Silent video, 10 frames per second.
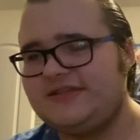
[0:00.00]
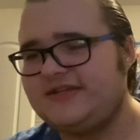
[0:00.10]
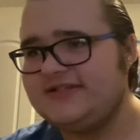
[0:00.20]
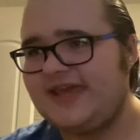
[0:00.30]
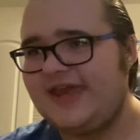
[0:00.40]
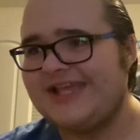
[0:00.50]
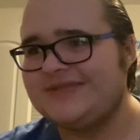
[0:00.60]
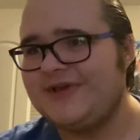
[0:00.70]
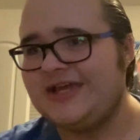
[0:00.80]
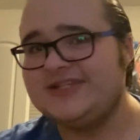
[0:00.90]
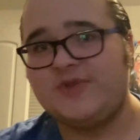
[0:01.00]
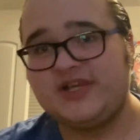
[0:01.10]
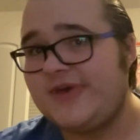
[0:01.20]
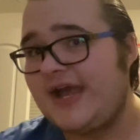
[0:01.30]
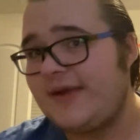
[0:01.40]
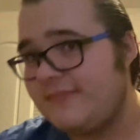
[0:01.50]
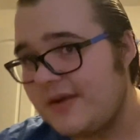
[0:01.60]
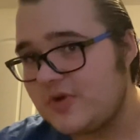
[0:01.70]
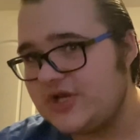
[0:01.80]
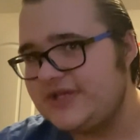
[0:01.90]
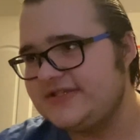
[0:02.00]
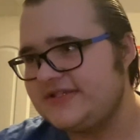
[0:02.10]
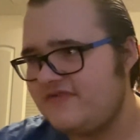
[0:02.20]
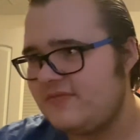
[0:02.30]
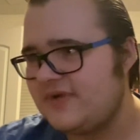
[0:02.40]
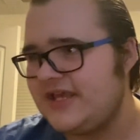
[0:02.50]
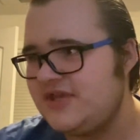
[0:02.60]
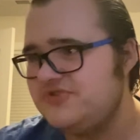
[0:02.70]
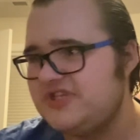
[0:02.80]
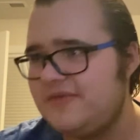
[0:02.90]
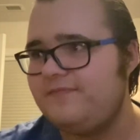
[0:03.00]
the tin cans, because it brings back memories from when I used it.